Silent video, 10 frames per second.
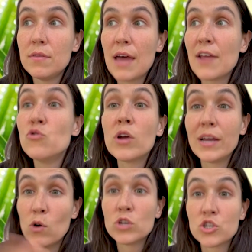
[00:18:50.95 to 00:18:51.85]
that you
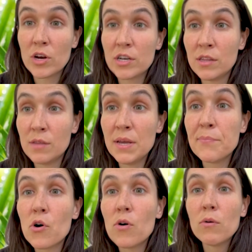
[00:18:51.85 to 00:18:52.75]
can go straight to the
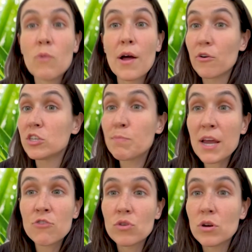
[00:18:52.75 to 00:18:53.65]
people, whether it's
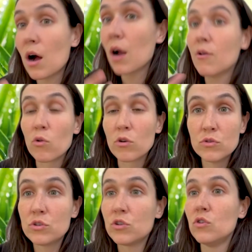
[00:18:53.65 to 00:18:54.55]
Patreon or
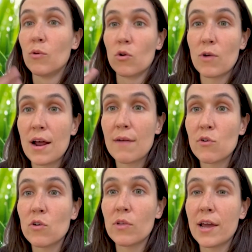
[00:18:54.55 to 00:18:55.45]
YouTube or whatever.